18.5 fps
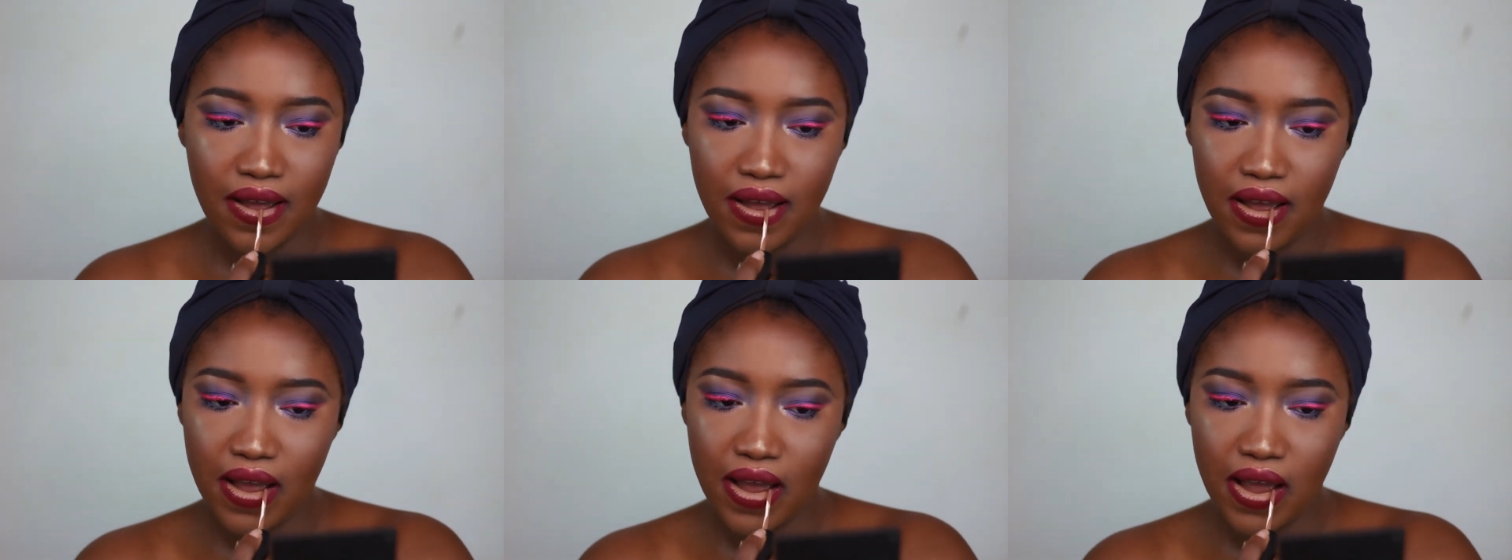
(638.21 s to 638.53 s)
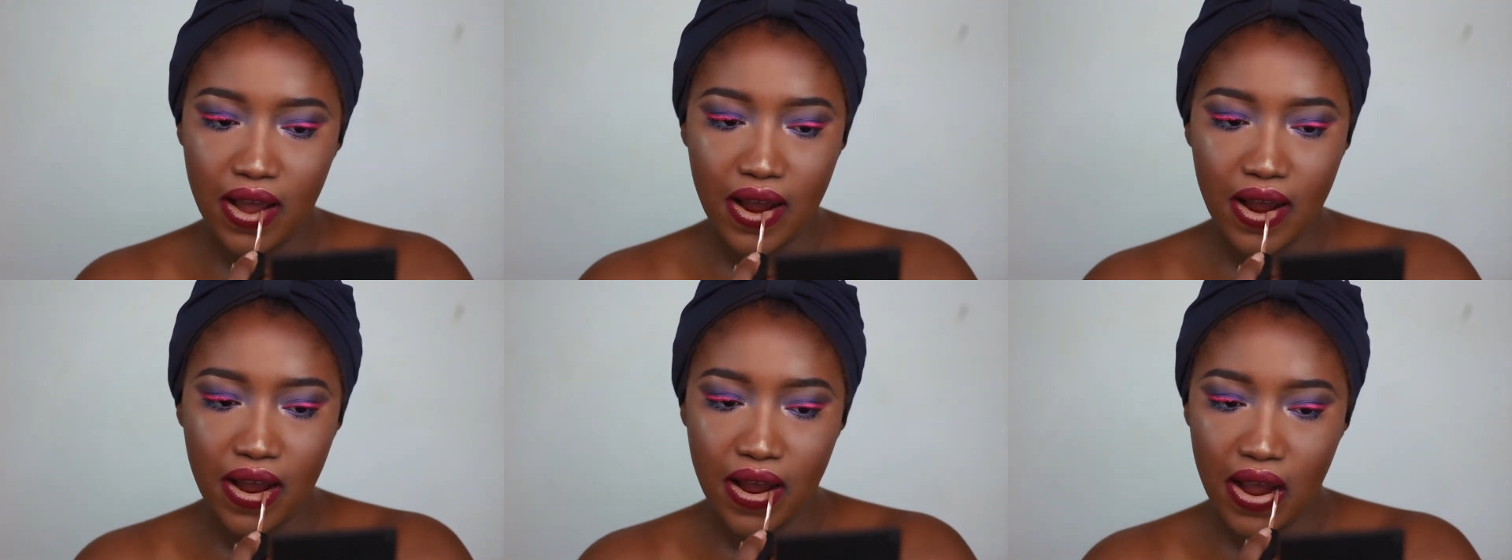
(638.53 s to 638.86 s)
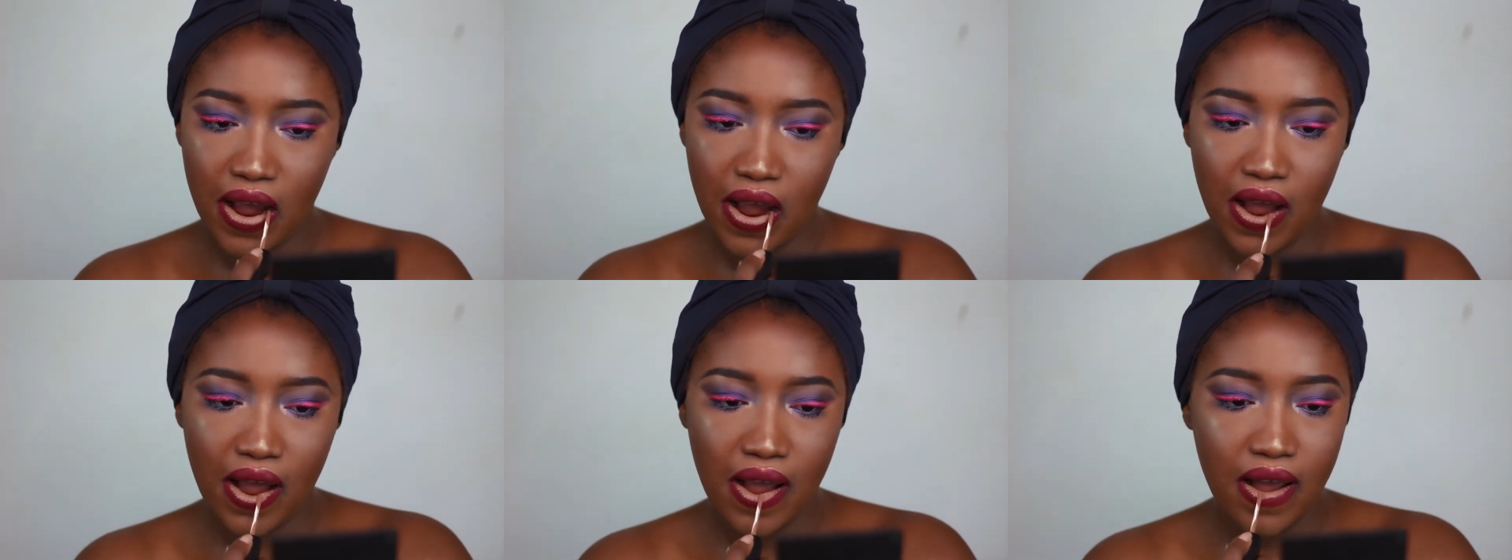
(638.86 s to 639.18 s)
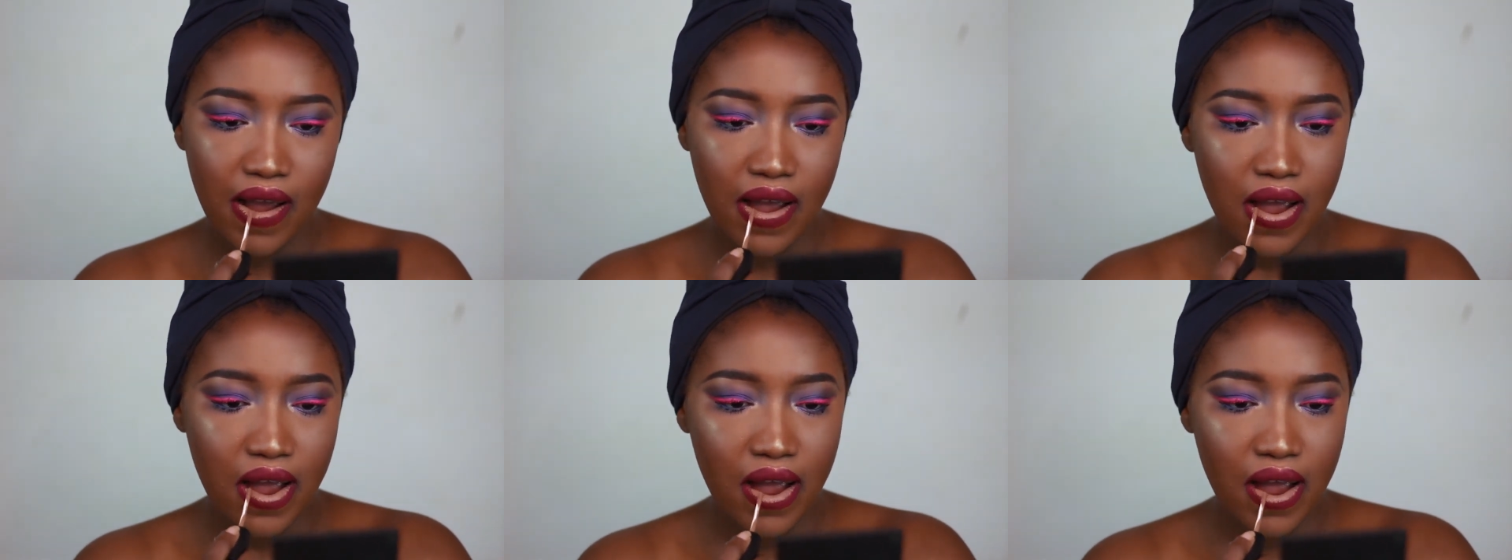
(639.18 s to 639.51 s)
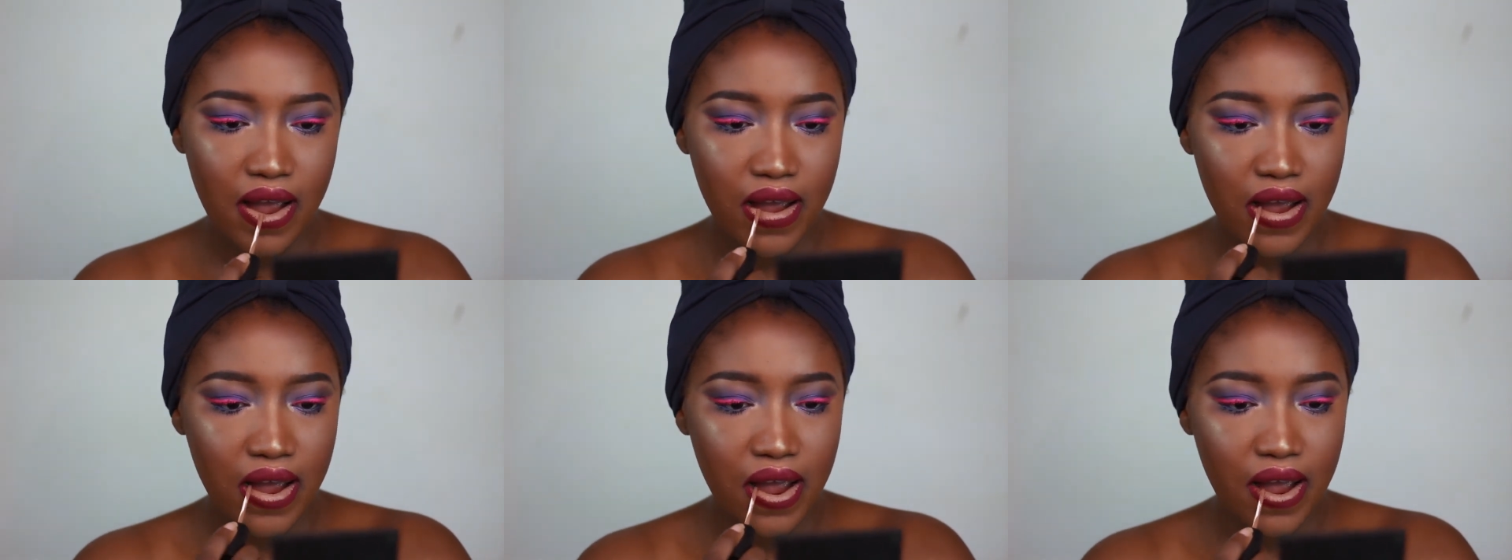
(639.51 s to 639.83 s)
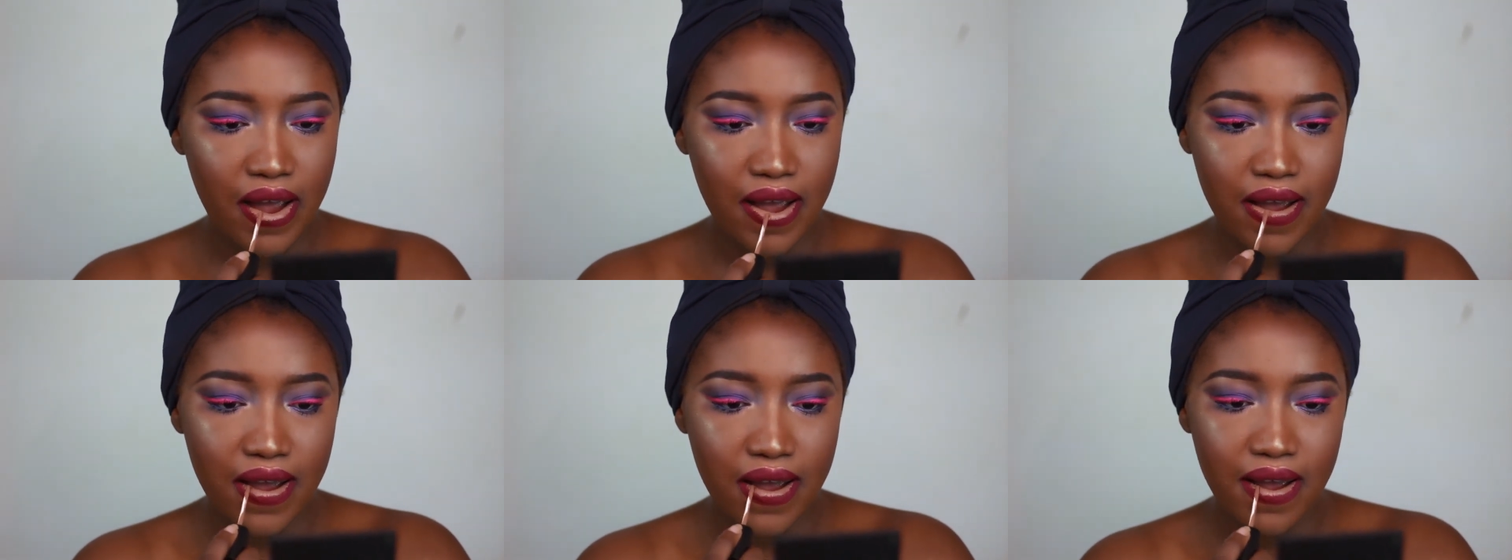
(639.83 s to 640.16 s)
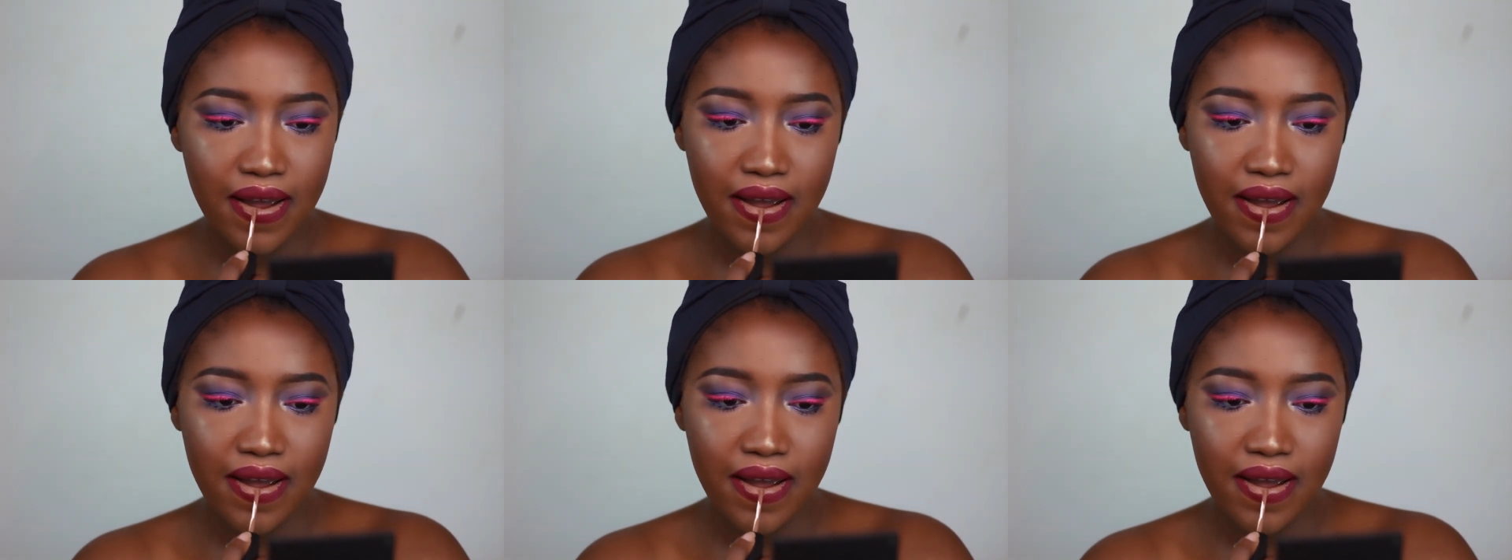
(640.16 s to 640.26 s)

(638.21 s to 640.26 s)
lipstick from Taos Cosmetics.